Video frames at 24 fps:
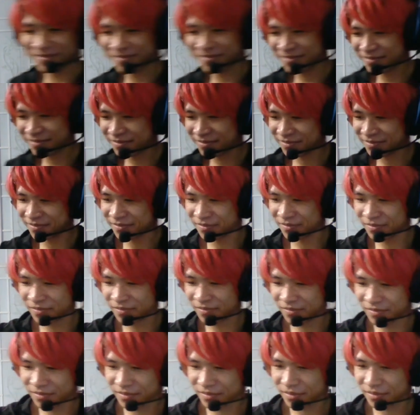
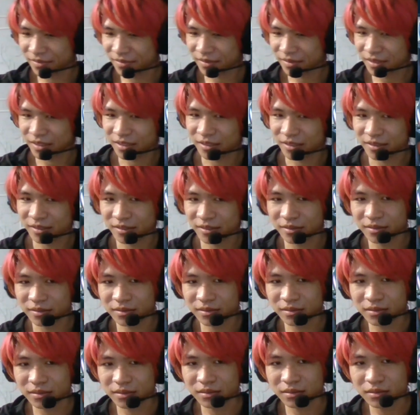
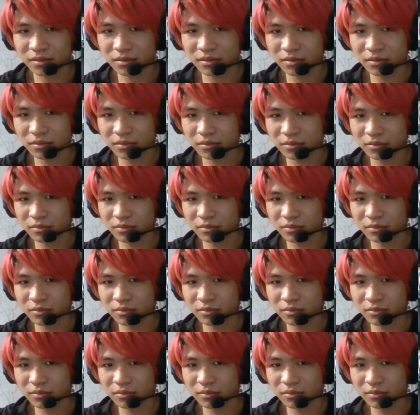(silent)